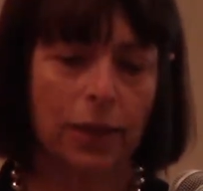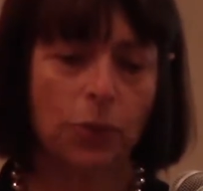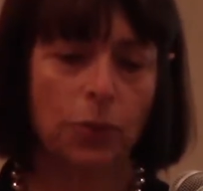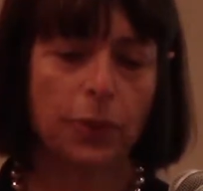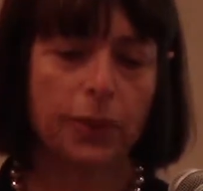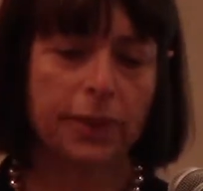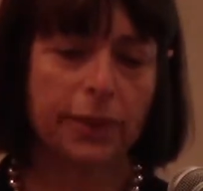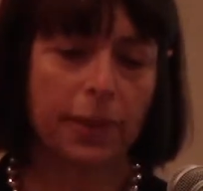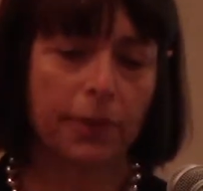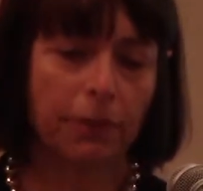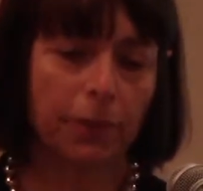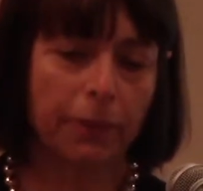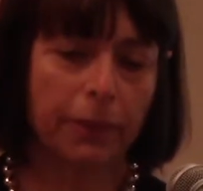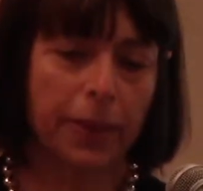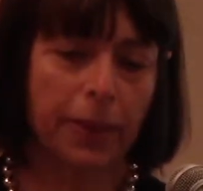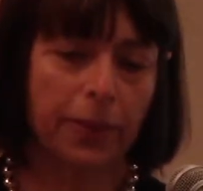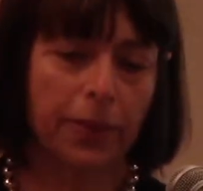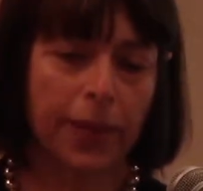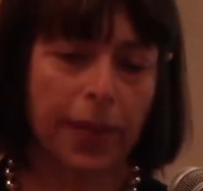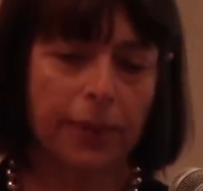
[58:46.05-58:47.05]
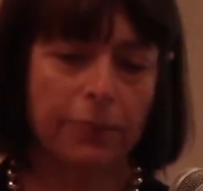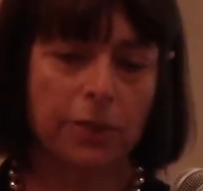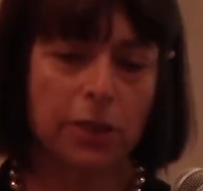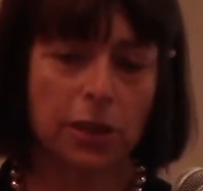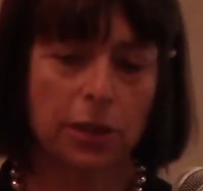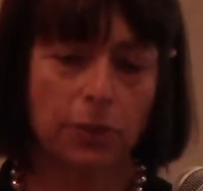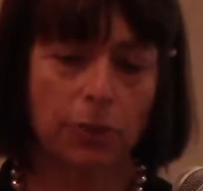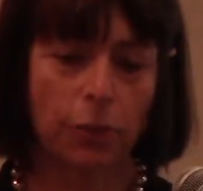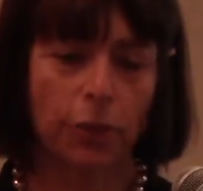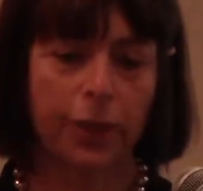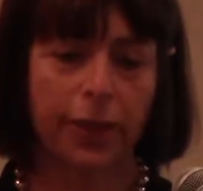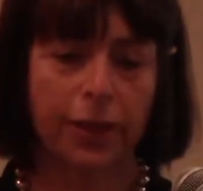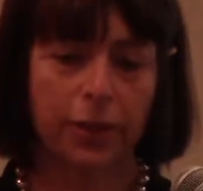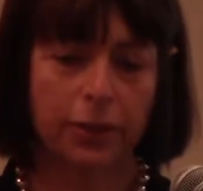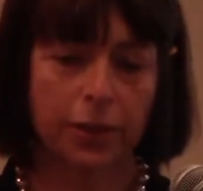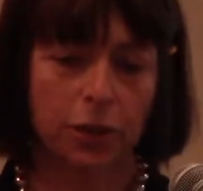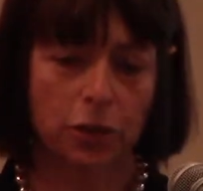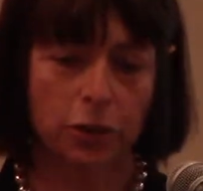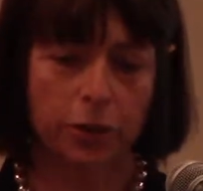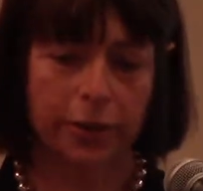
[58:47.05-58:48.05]
We supplement them to support
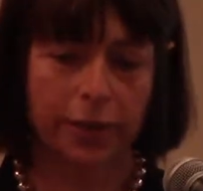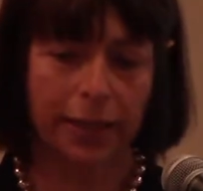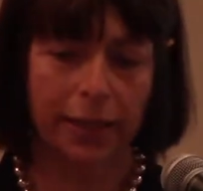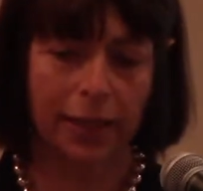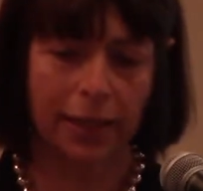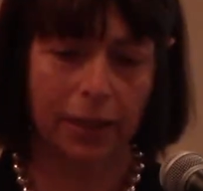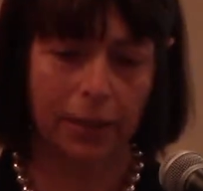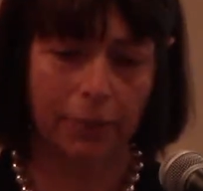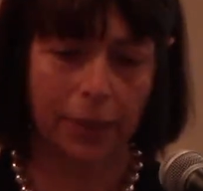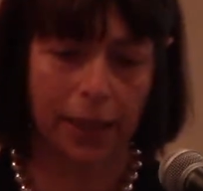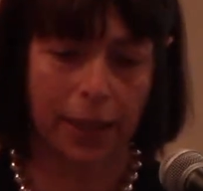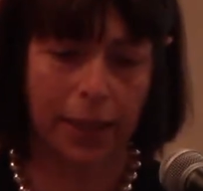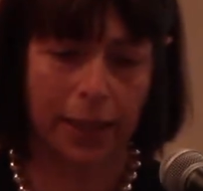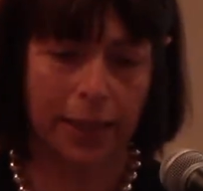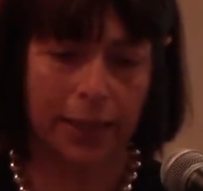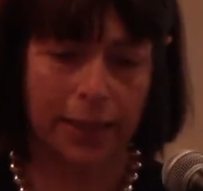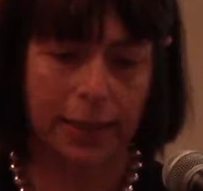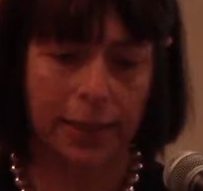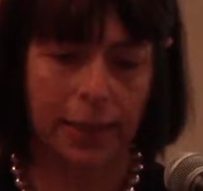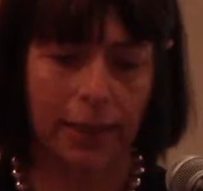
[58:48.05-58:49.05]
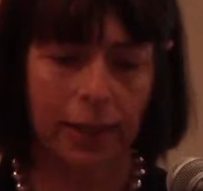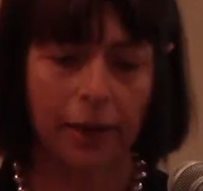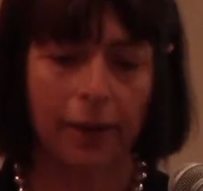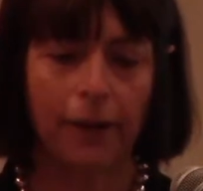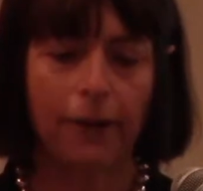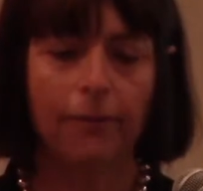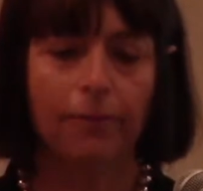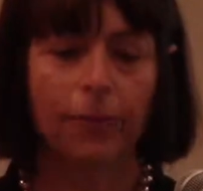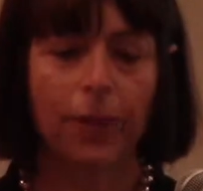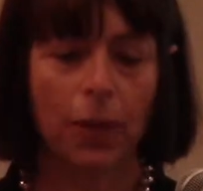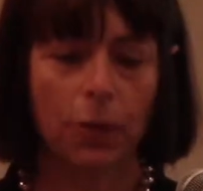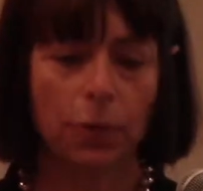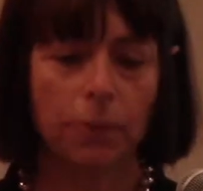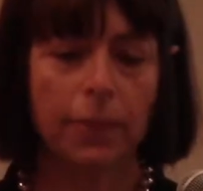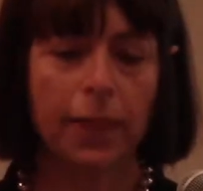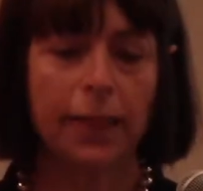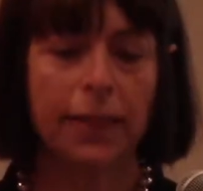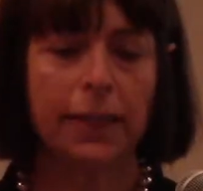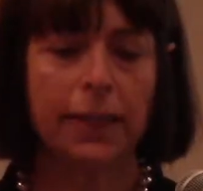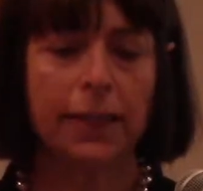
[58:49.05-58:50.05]
ELs' understanding of the main idea, and we
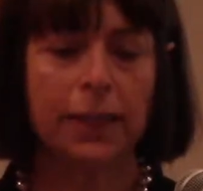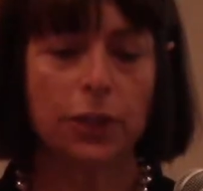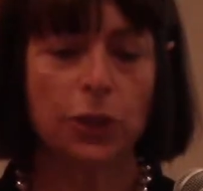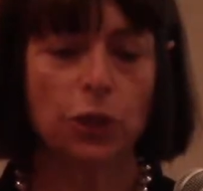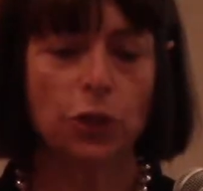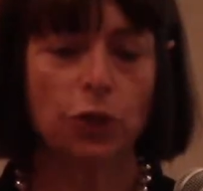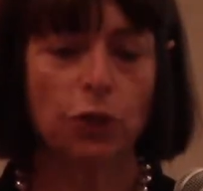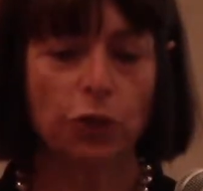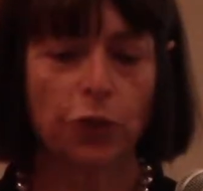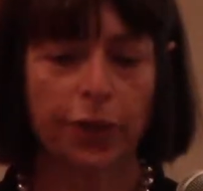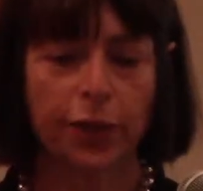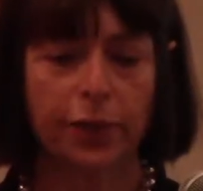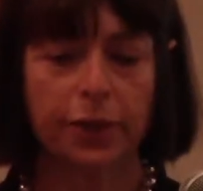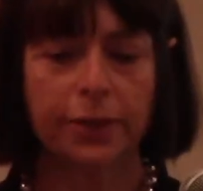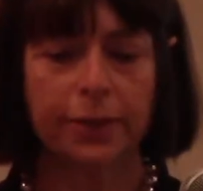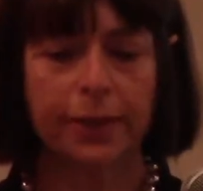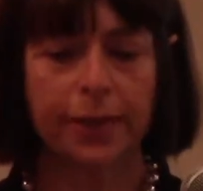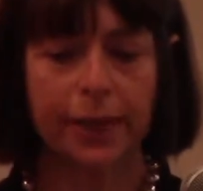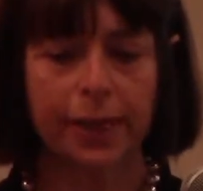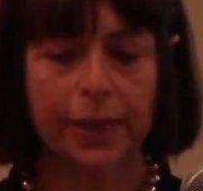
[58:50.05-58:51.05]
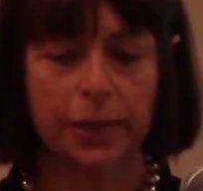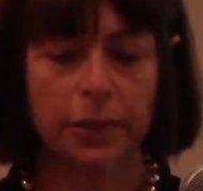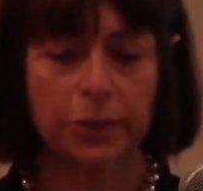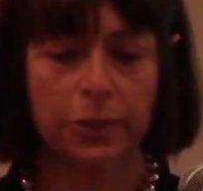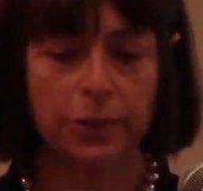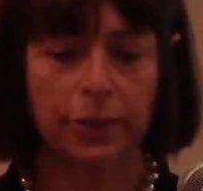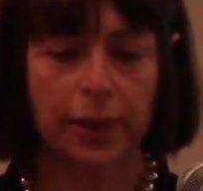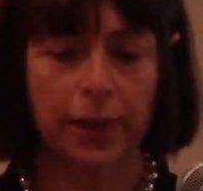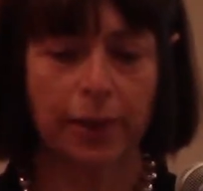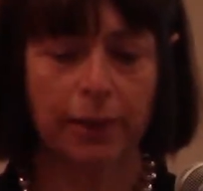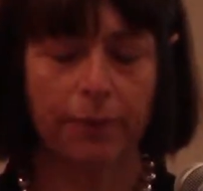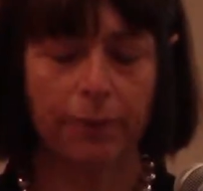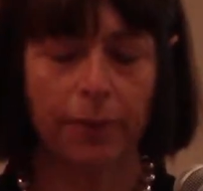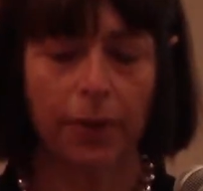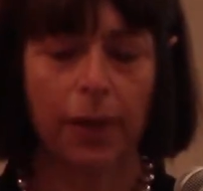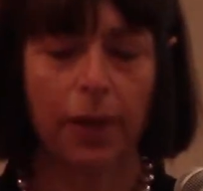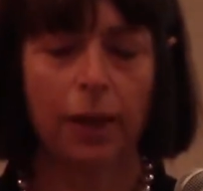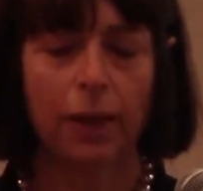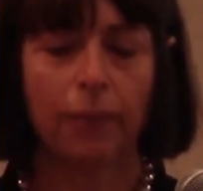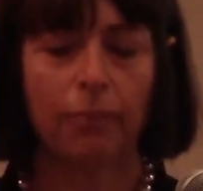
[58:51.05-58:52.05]
make it easier for ELs to answer them
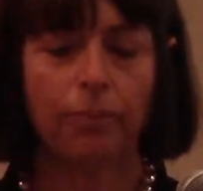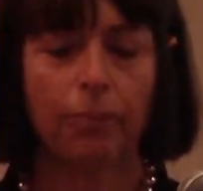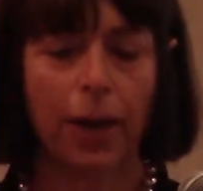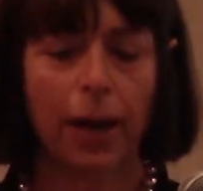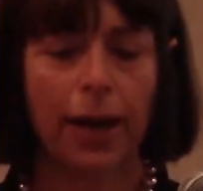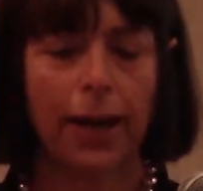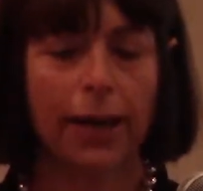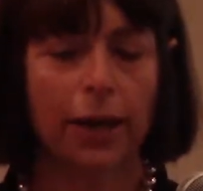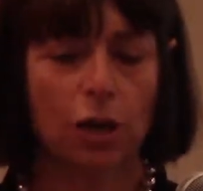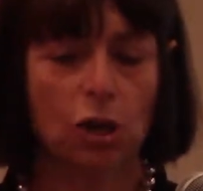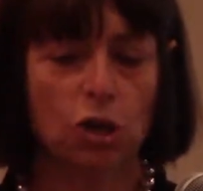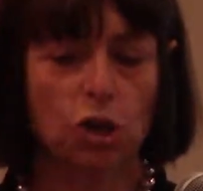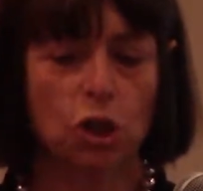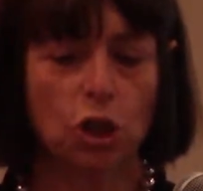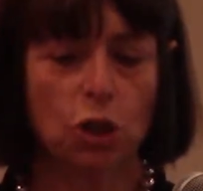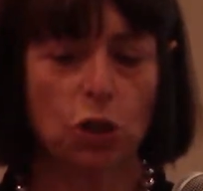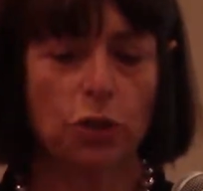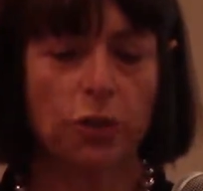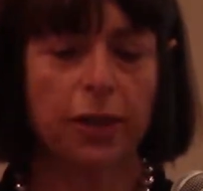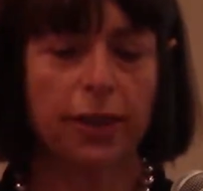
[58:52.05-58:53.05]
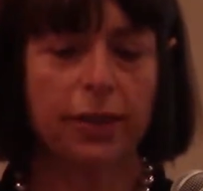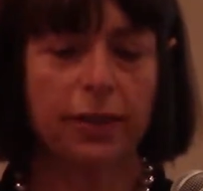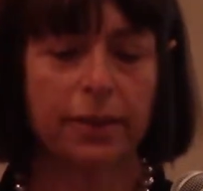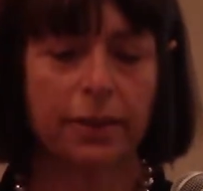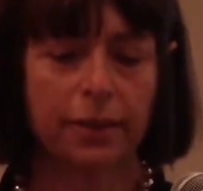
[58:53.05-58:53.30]
by, and I'll show you this,